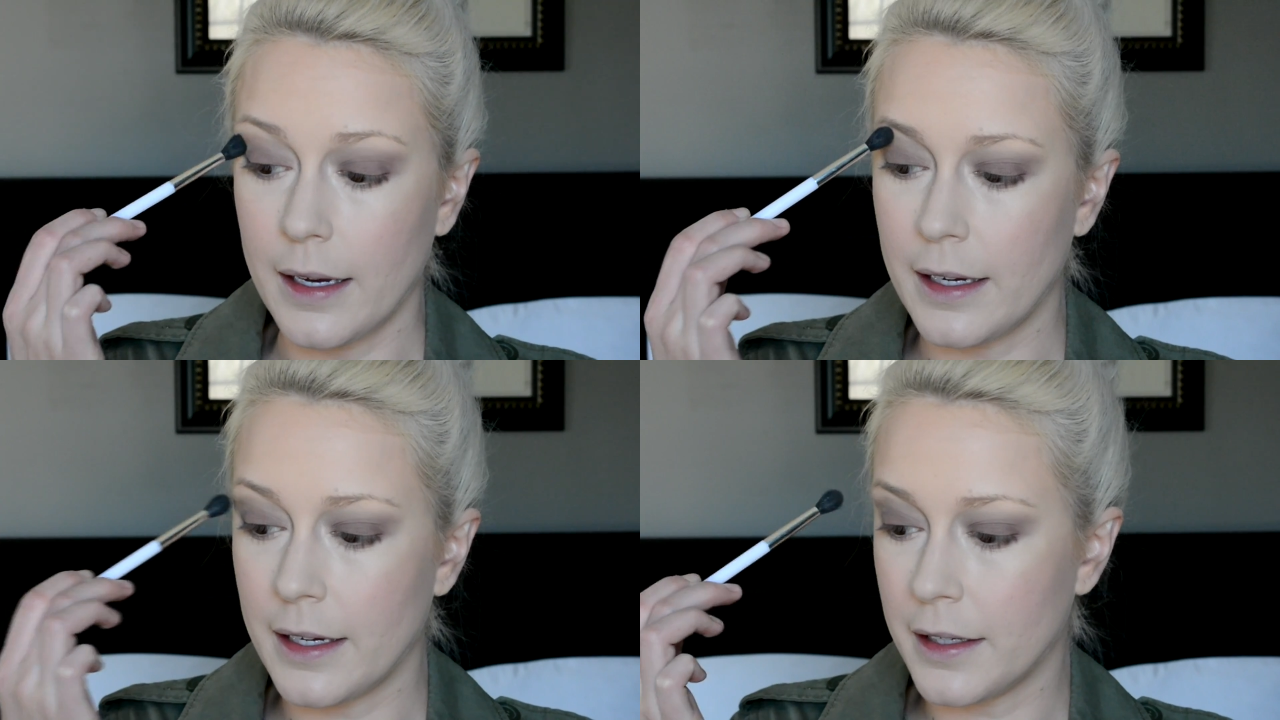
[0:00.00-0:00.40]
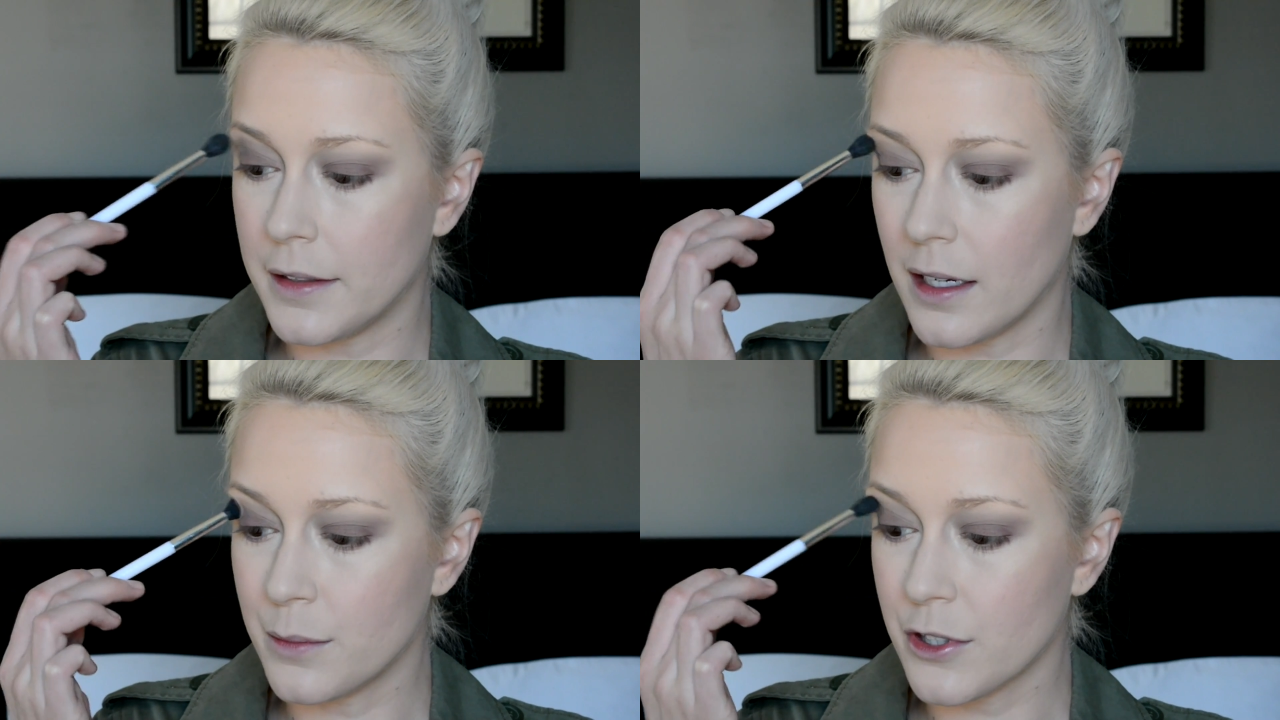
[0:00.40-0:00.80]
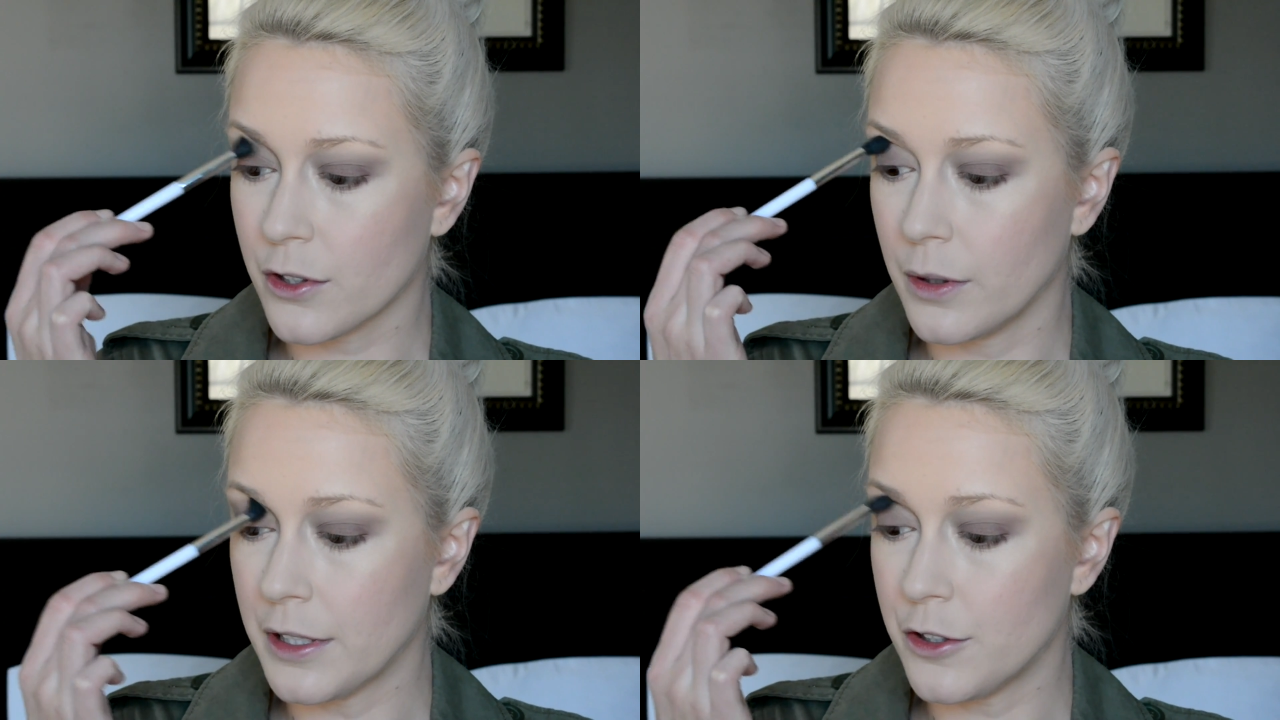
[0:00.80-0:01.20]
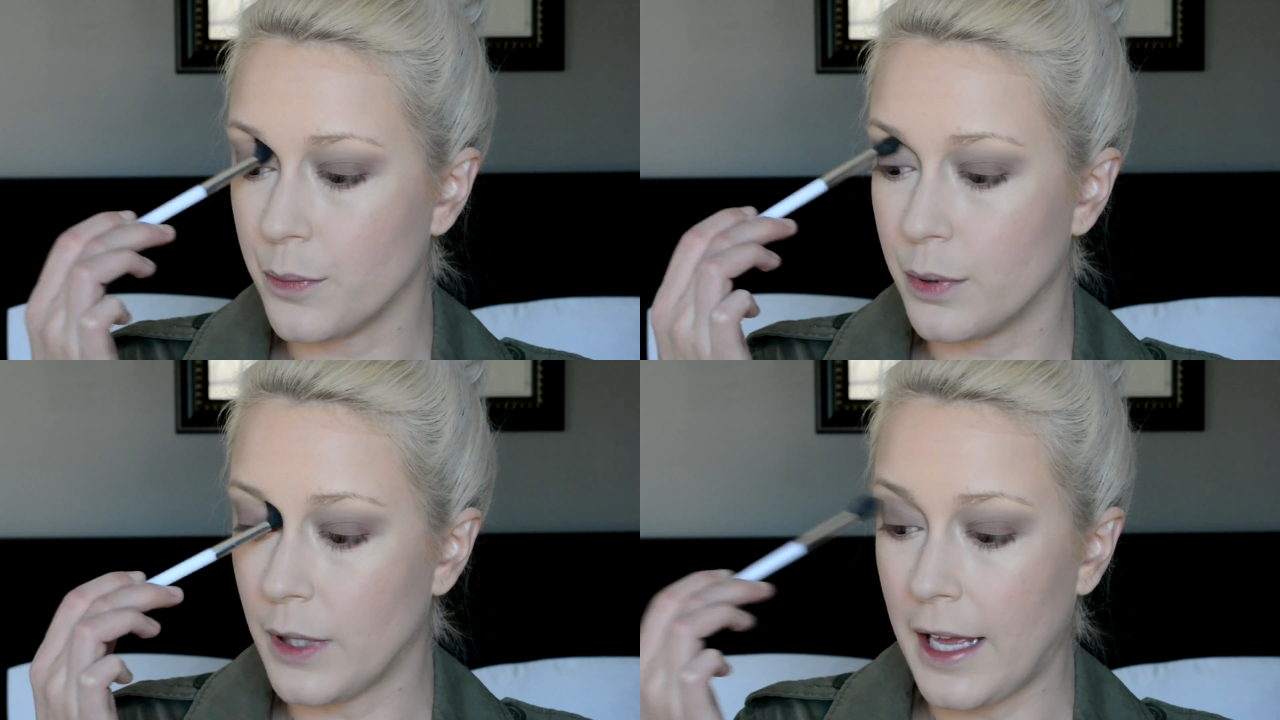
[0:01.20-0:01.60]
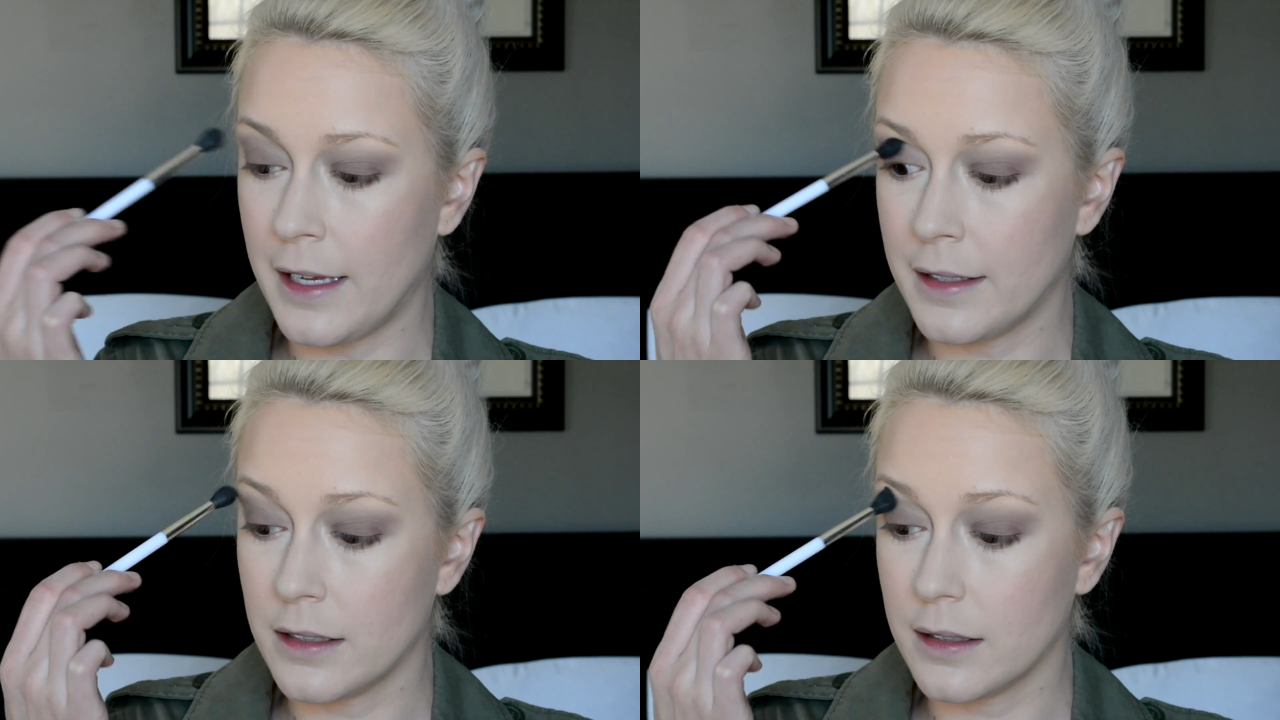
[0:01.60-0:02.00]
and I'm just going to
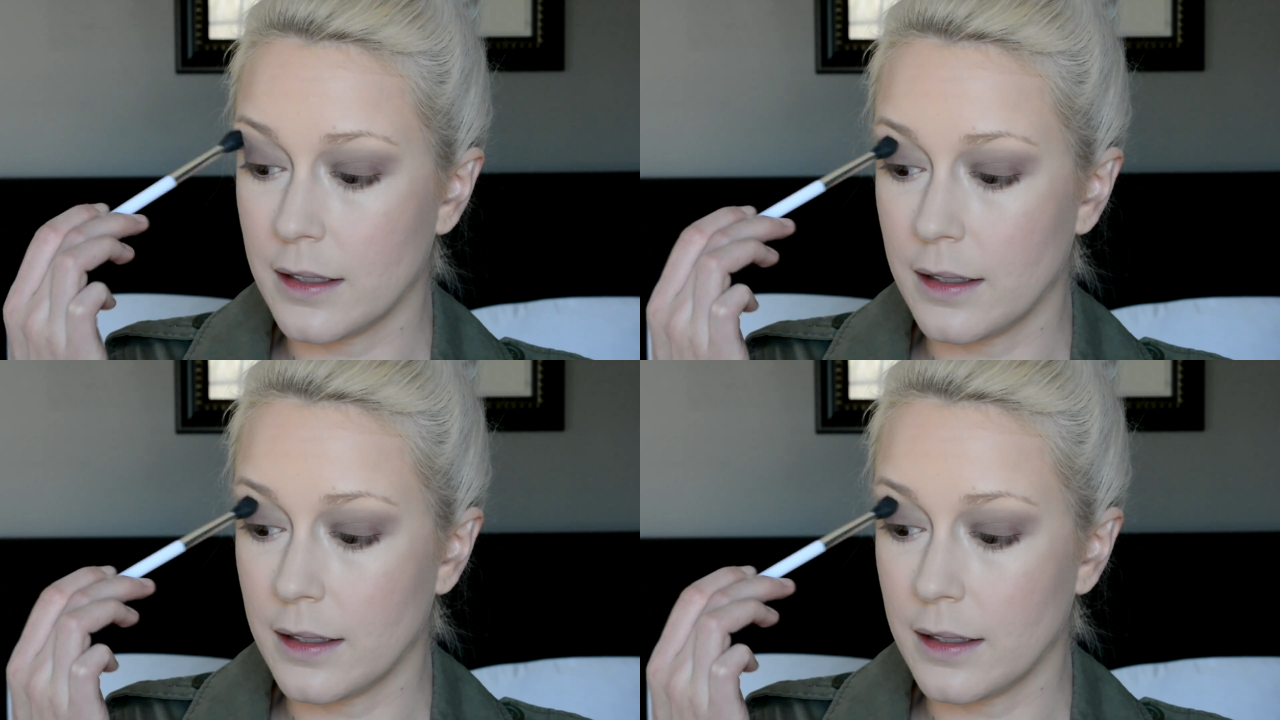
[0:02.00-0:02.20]
blend